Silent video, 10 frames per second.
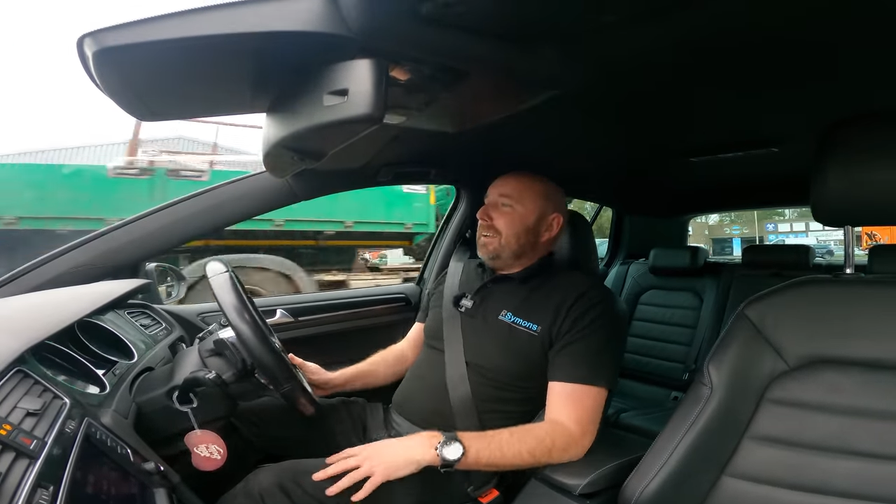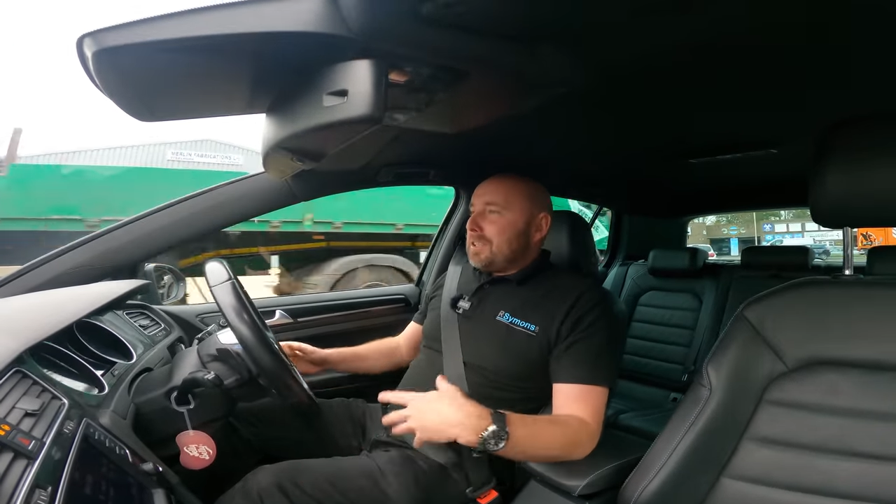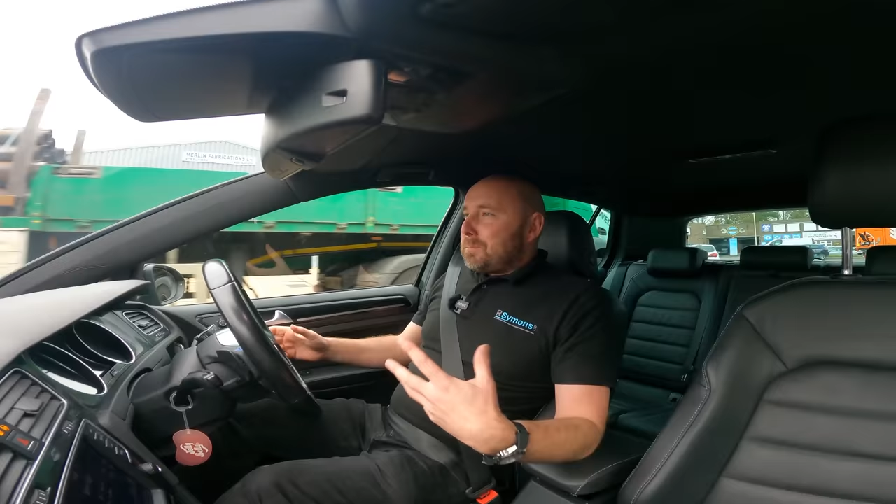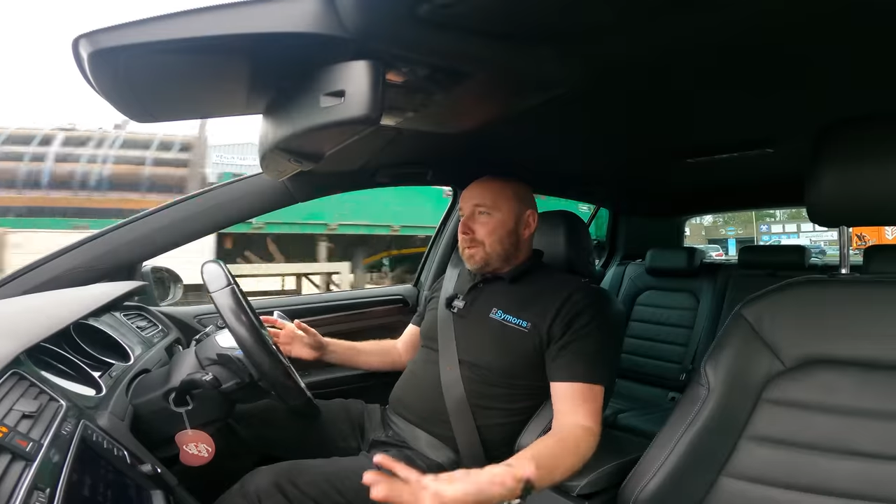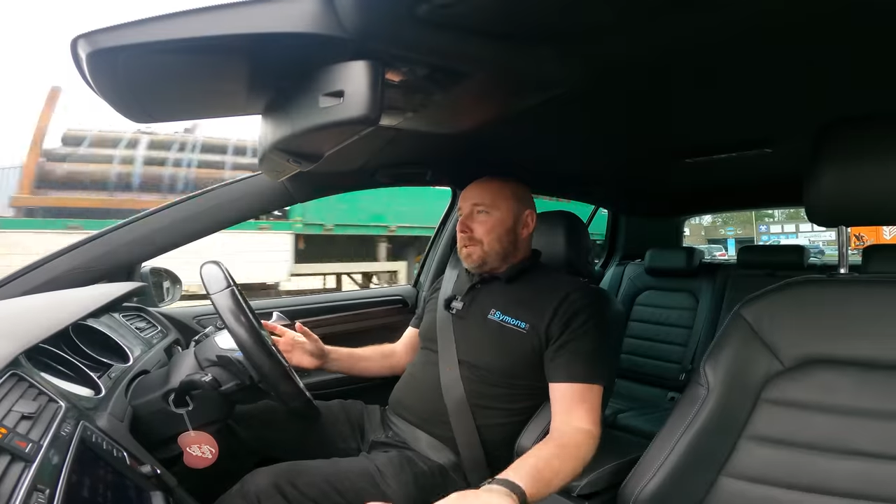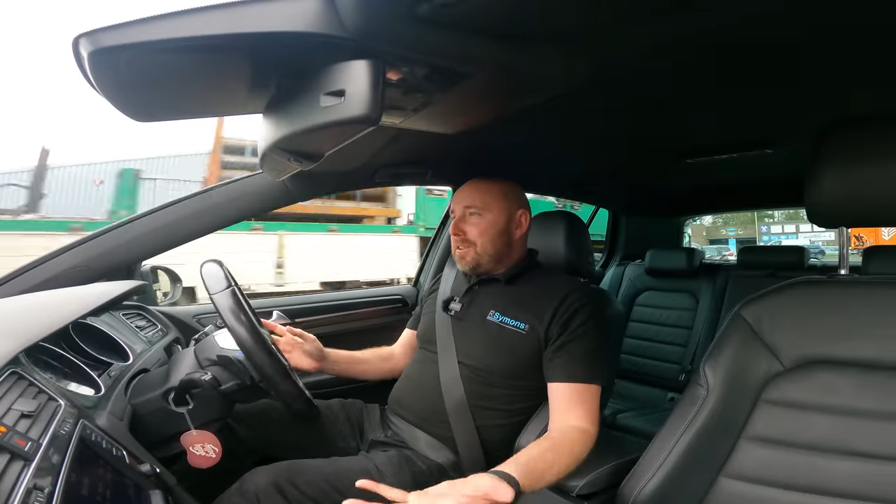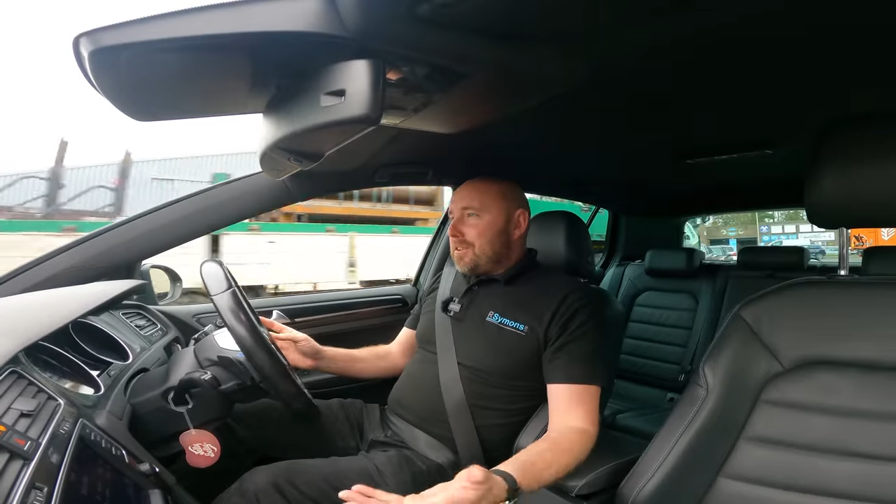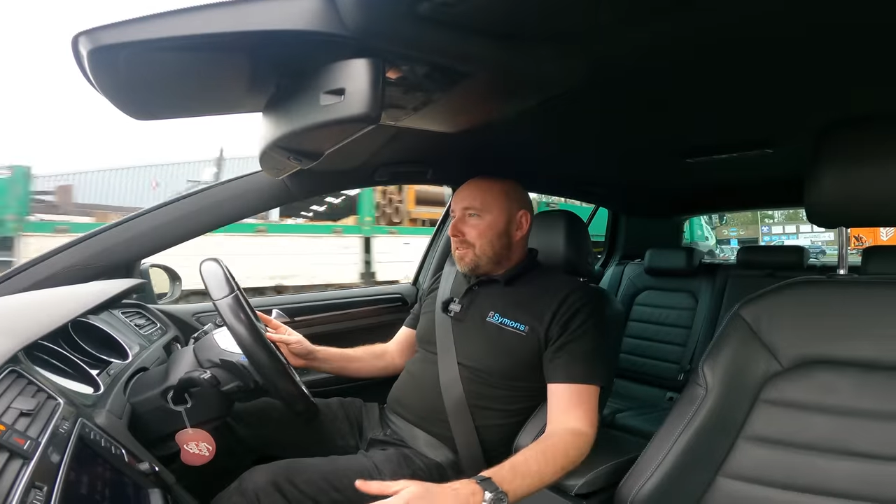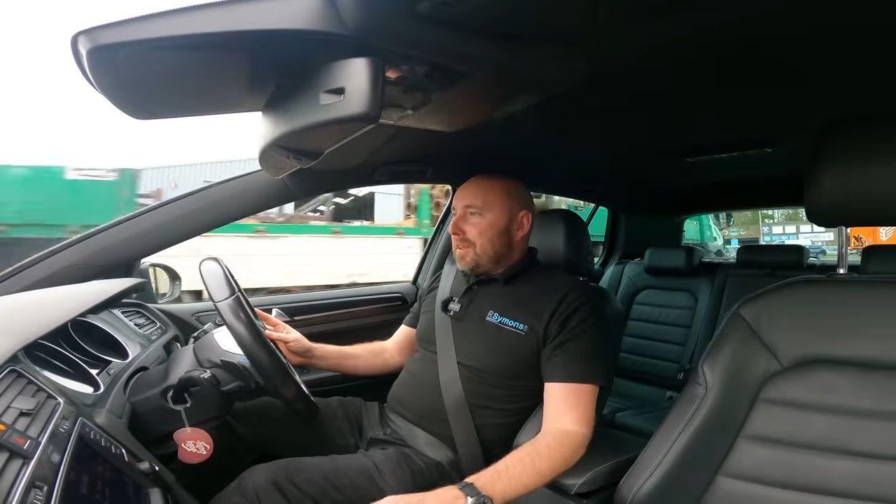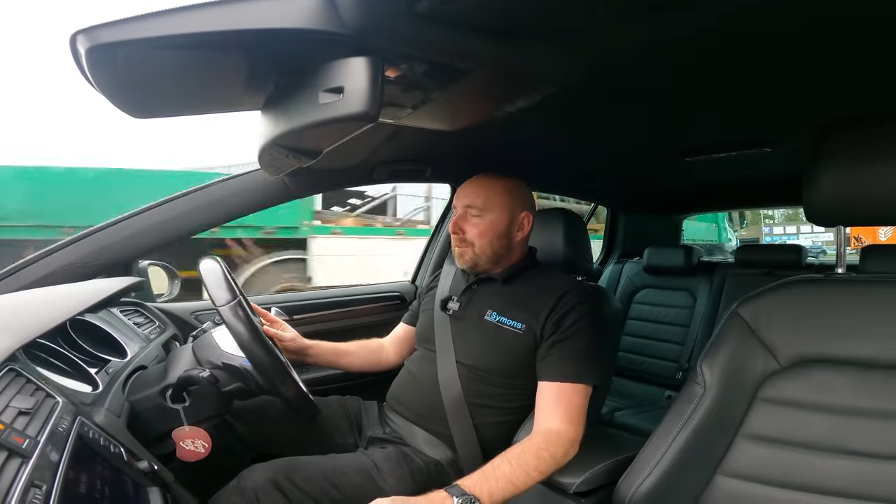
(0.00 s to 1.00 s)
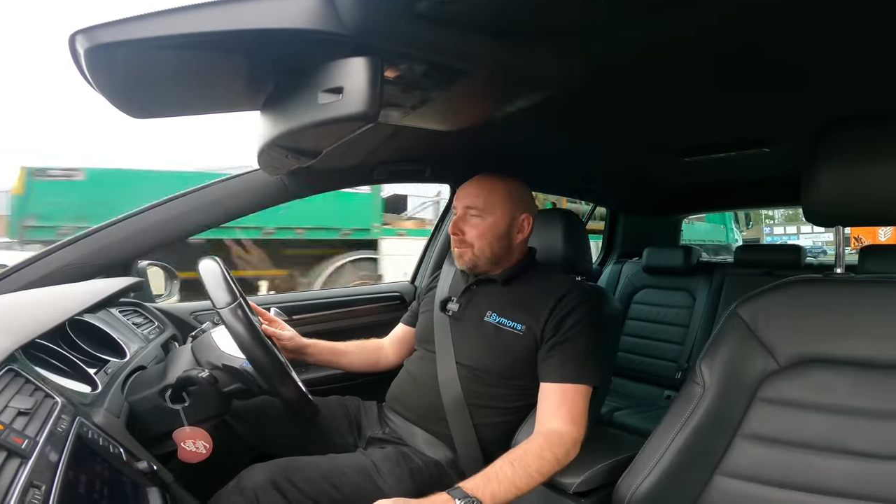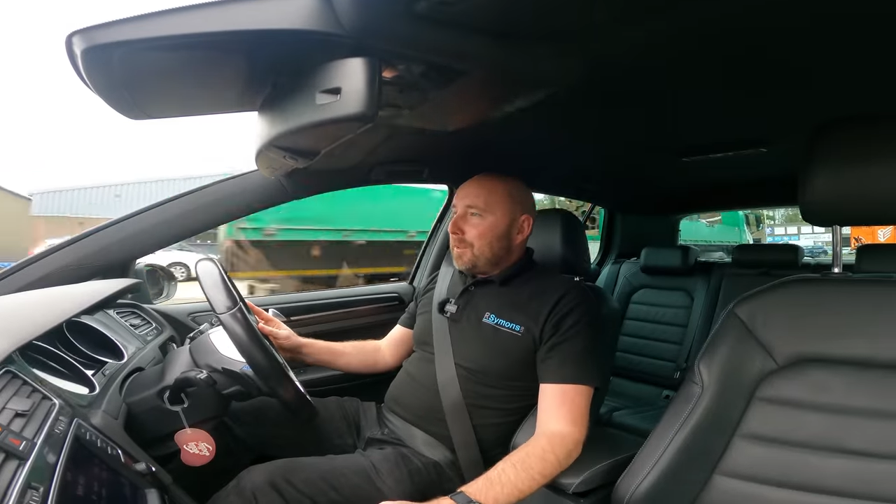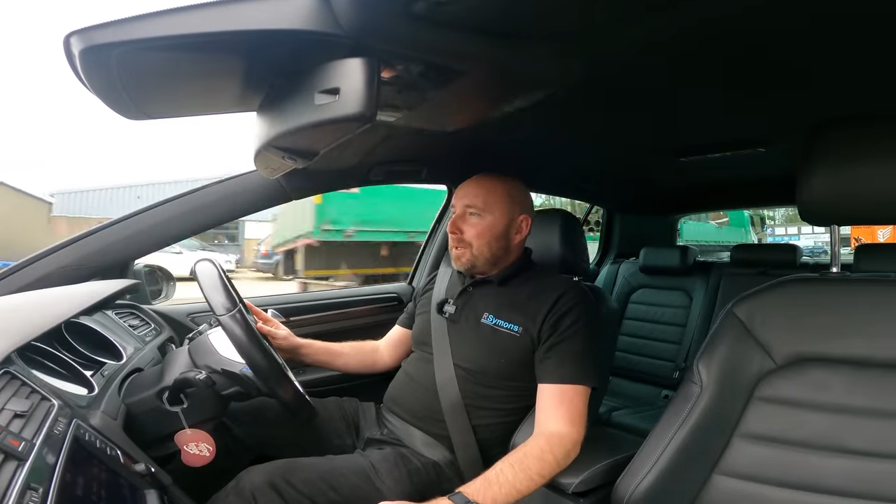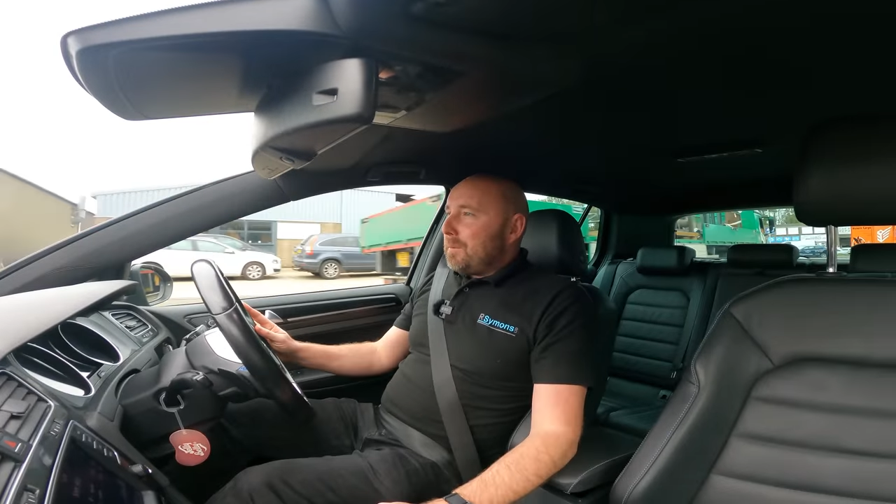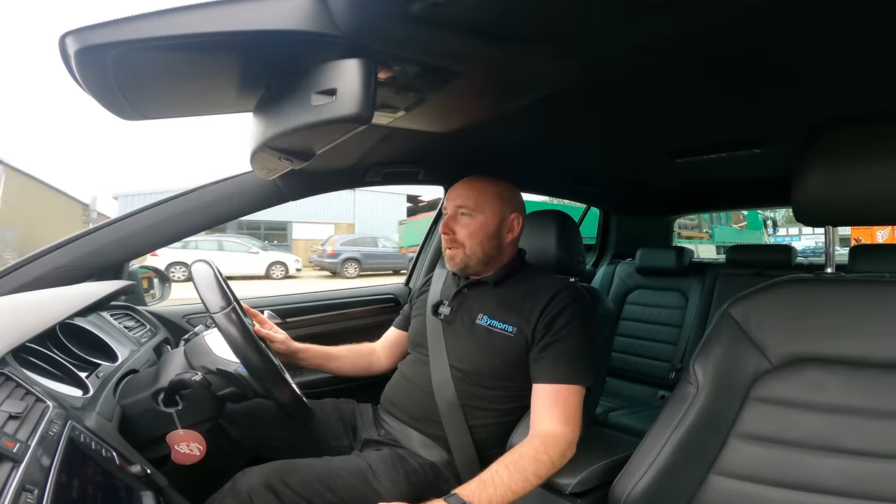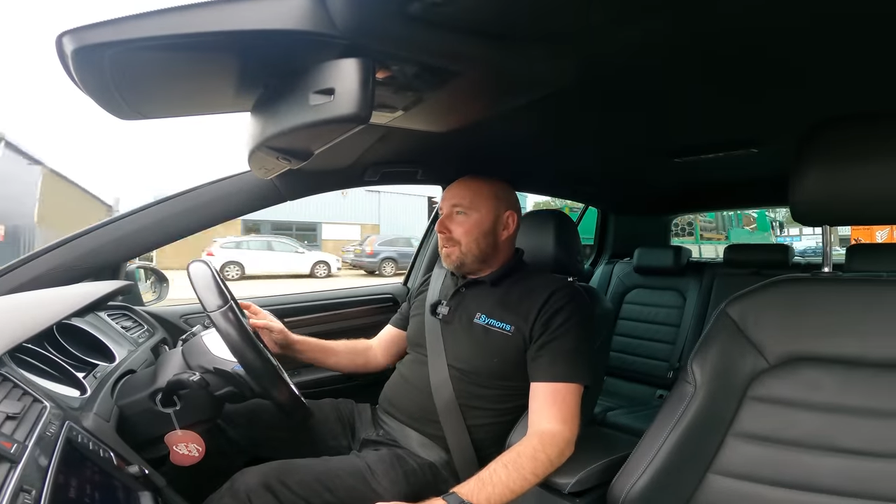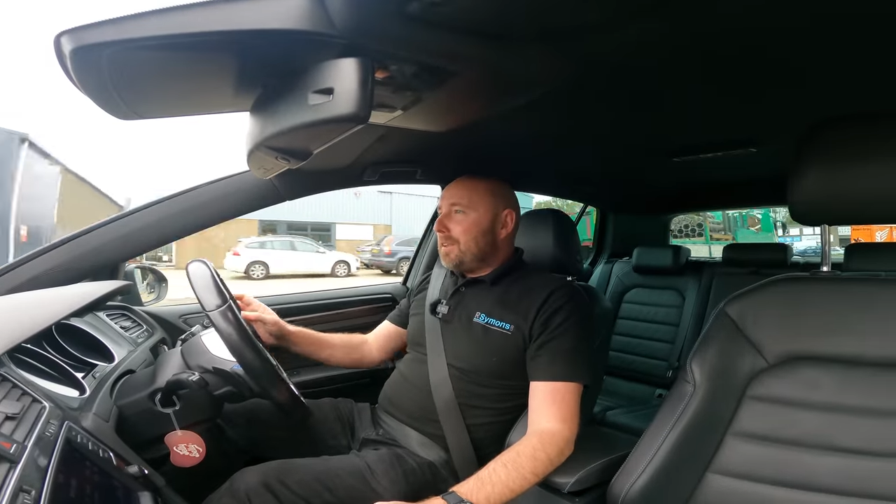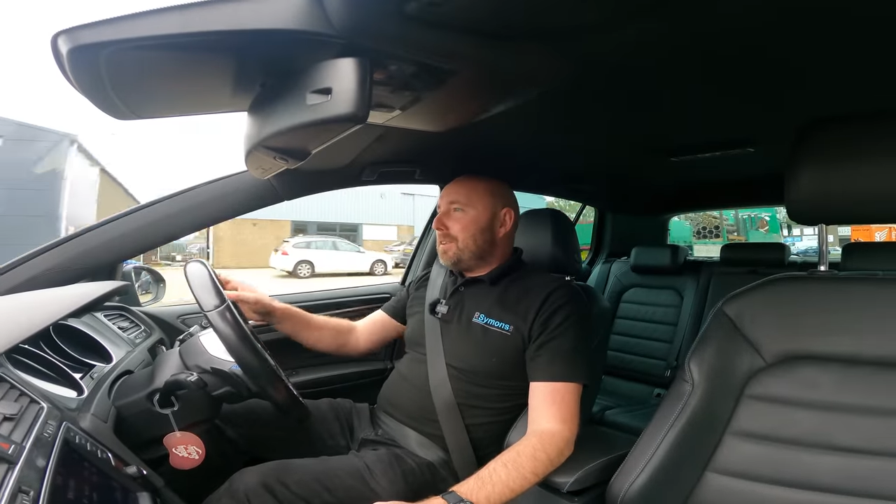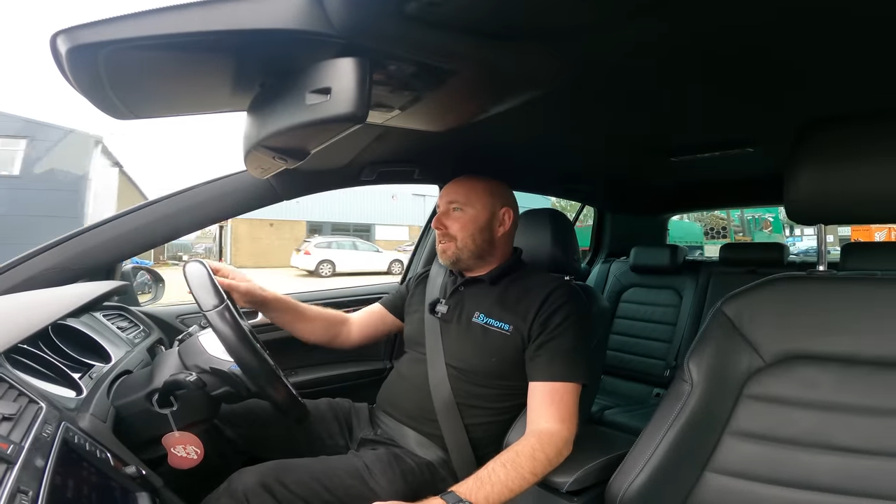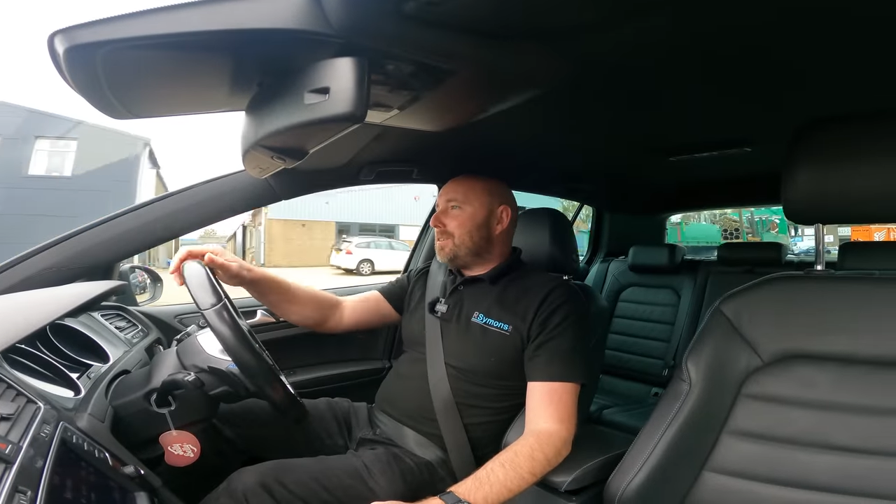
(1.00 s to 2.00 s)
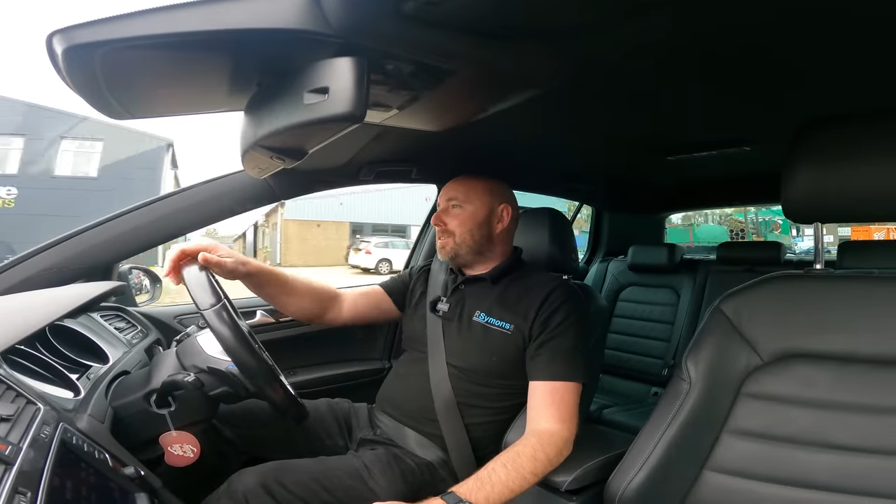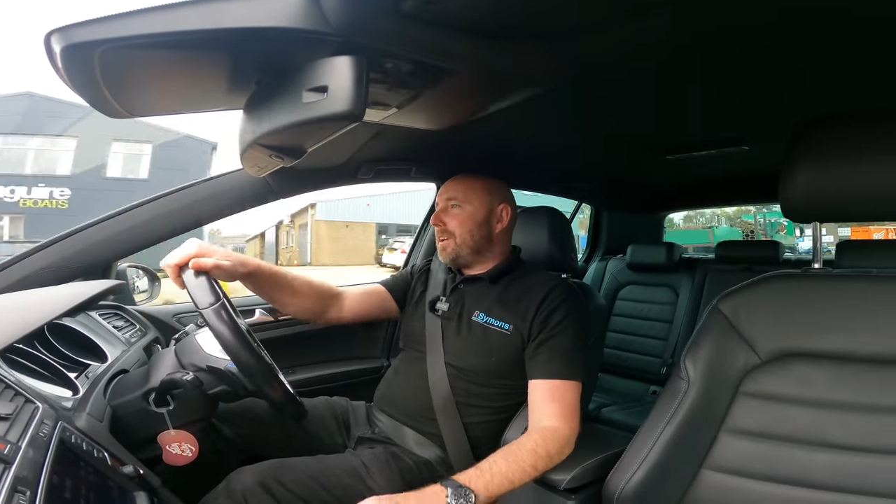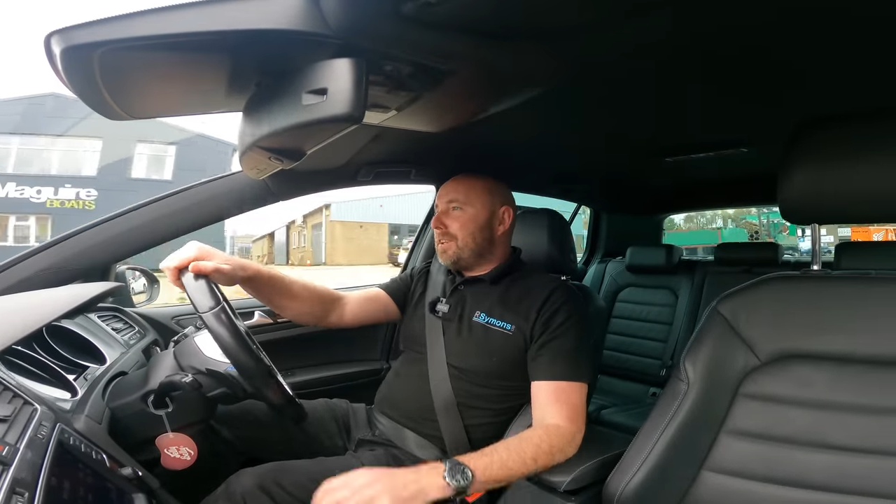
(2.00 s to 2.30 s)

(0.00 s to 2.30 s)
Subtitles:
it's spacious enough for family use,